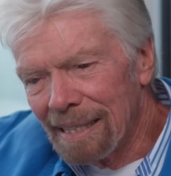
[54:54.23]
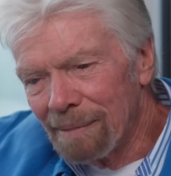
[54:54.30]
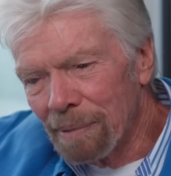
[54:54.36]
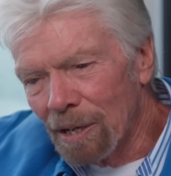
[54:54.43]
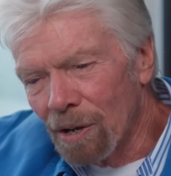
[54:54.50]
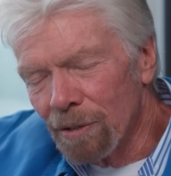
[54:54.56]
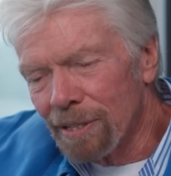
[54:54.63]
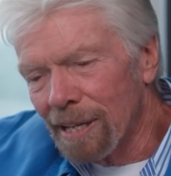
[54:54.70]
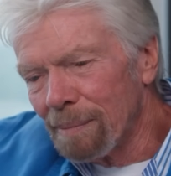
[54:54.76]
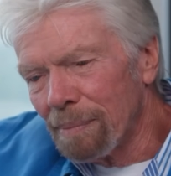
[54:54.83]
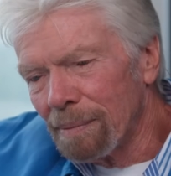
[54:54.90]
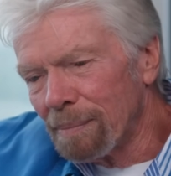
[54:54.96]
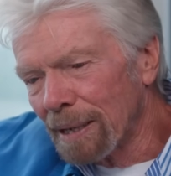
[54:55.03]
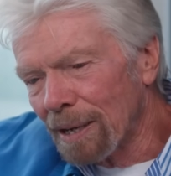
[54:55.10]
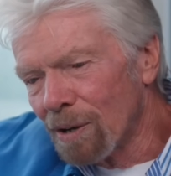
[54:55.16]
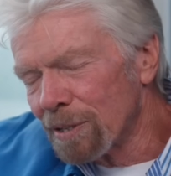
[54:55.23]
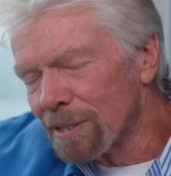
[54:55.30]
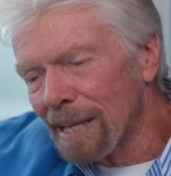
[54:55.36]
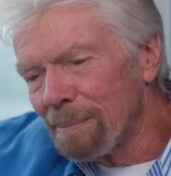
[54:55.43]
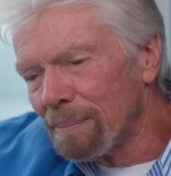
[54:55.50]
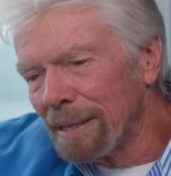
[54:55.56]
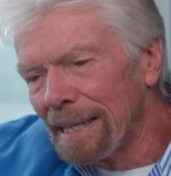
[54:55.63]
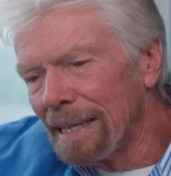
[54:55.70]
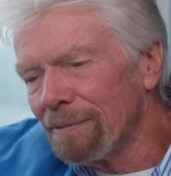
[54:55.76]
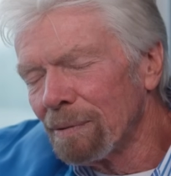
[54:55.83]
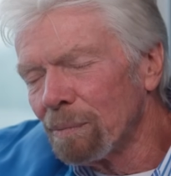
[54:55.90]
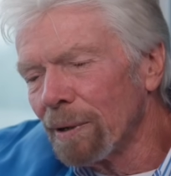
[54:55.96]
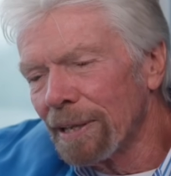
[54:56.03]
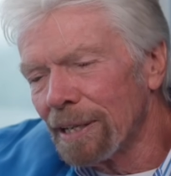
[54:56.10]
because they because they believe in what